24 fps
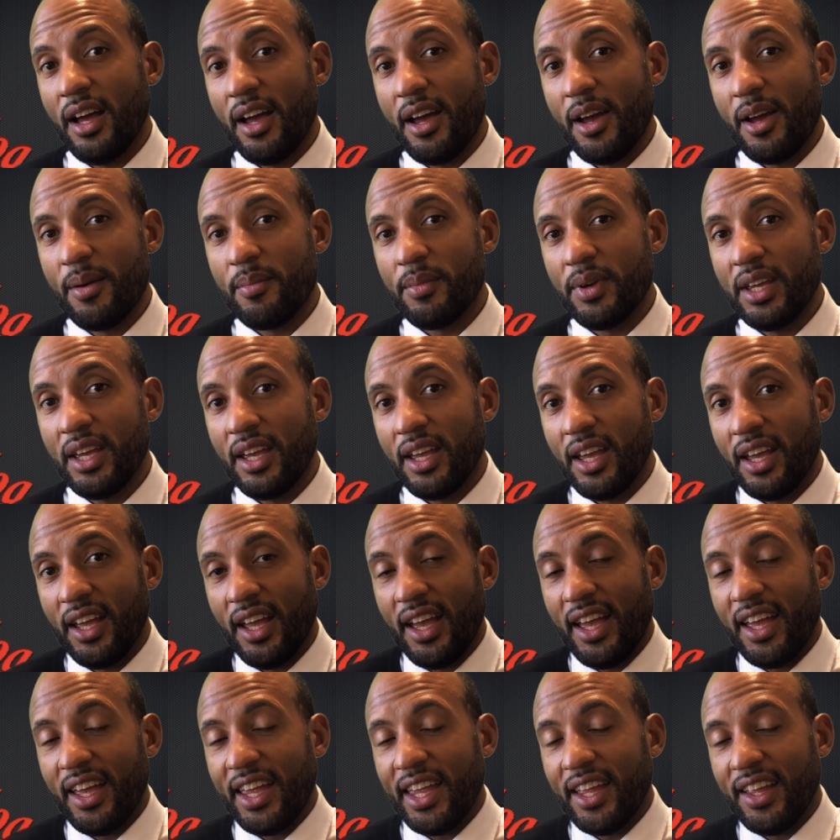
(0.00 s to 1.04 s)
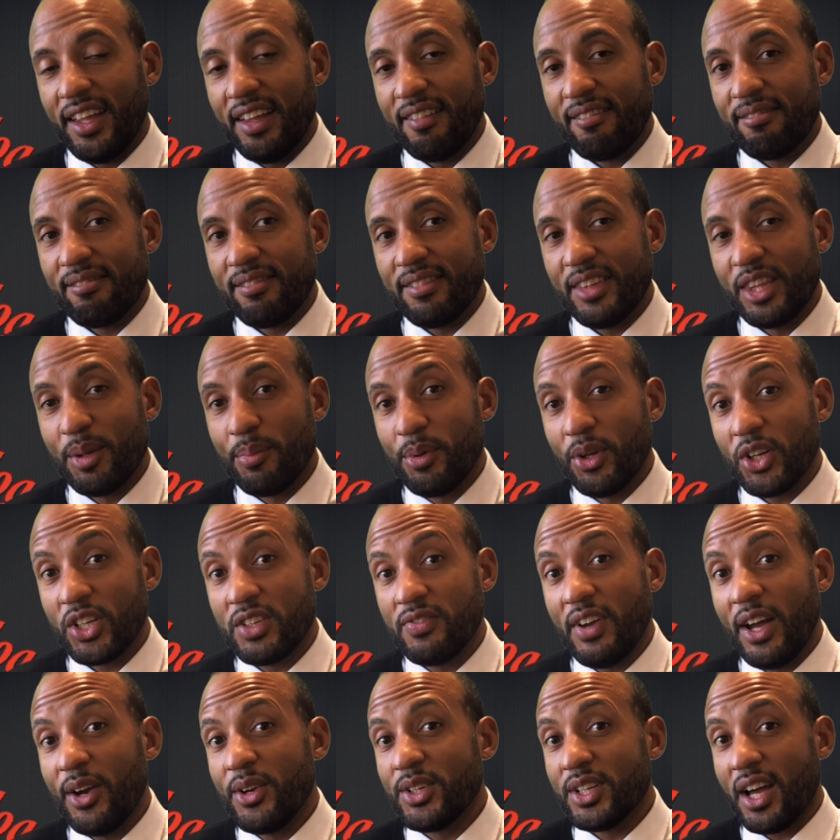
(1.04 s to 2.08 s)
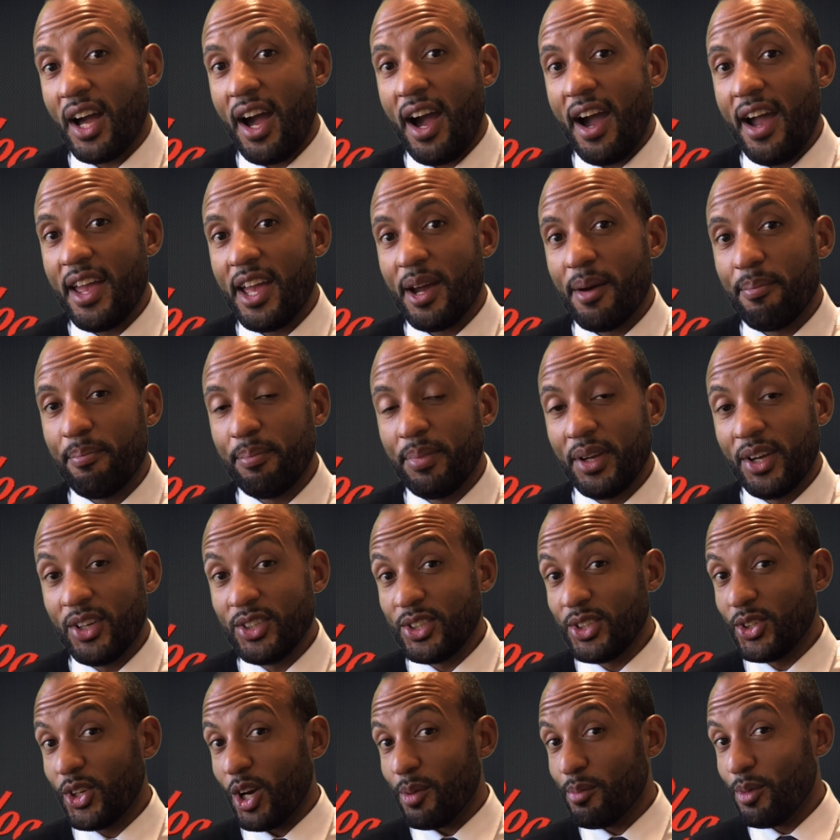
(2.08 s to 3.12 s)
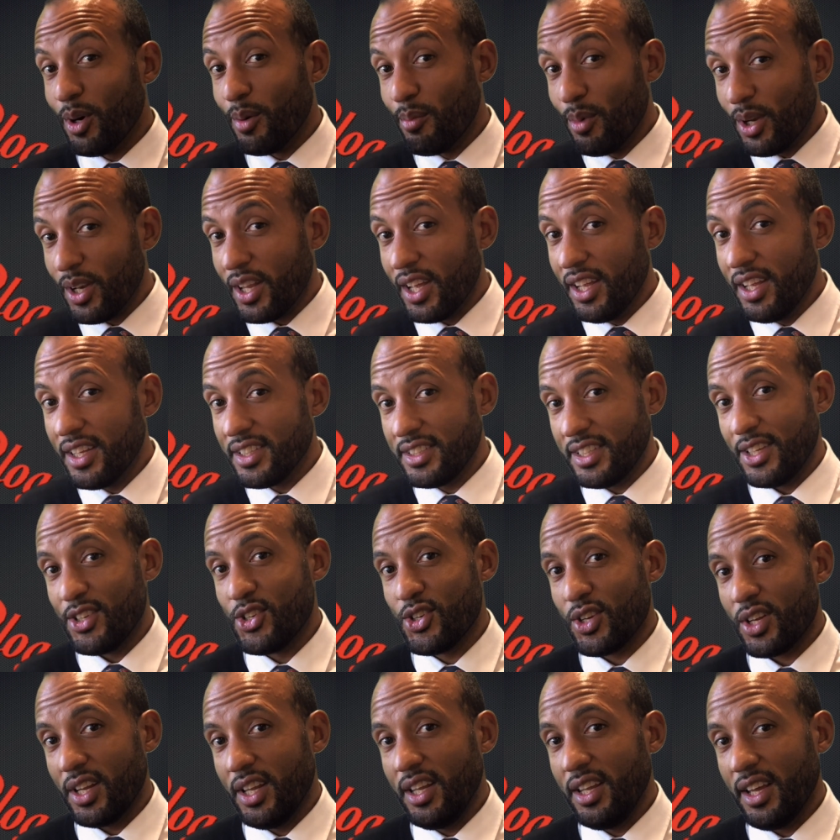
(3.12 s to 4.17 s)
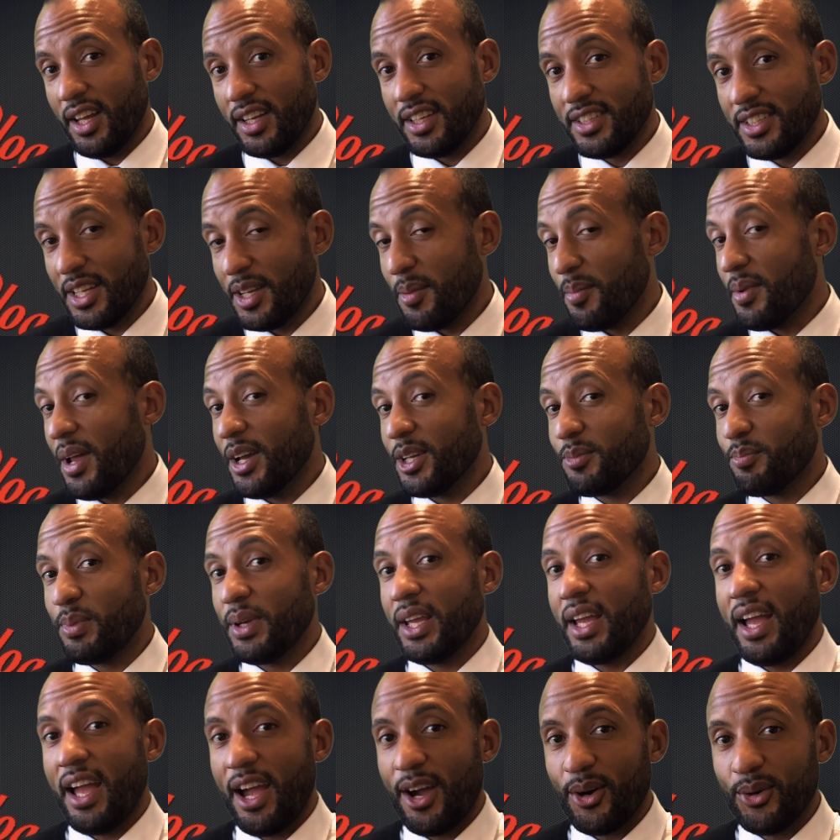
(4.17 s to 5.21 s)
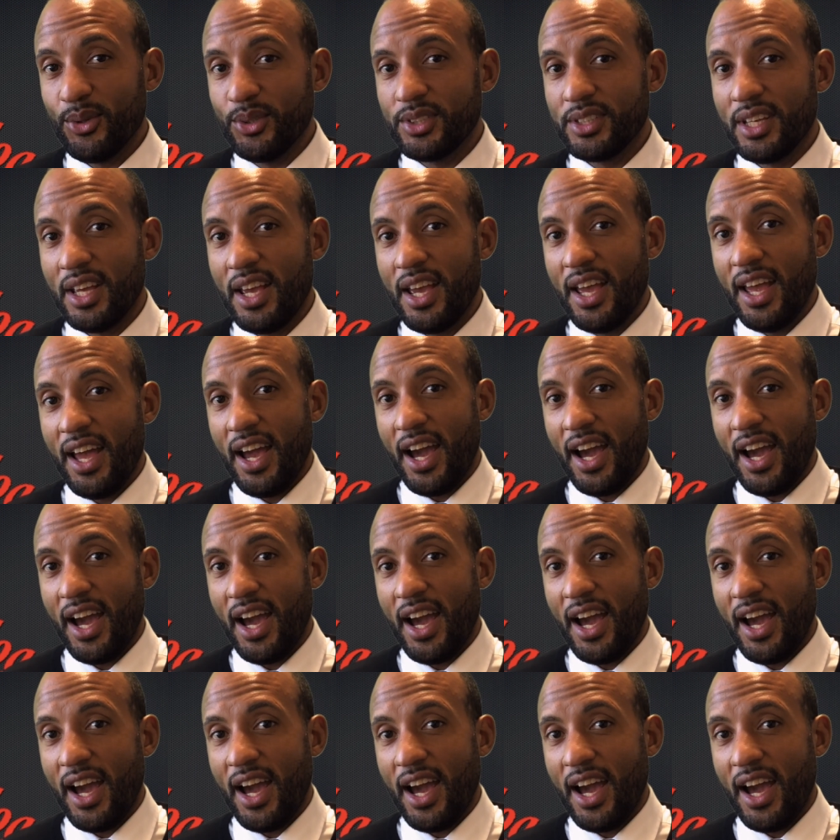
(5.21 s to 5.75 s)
the production values are higher because he's got more money, essentially, and he's in a nice big house,